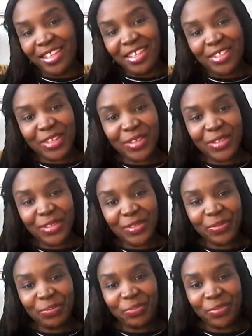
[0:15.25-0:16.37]
So,
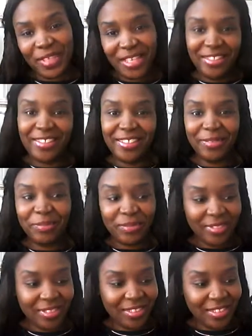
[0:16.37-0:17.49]
yes.
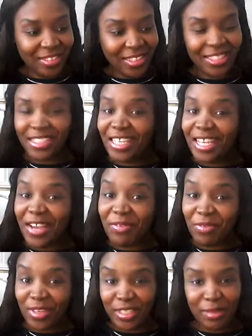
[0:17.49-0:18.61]
Yesterday I
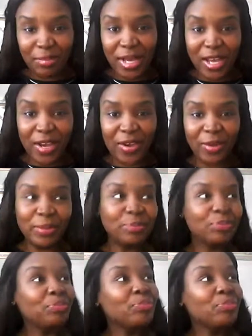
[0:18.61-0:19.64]
vlogged about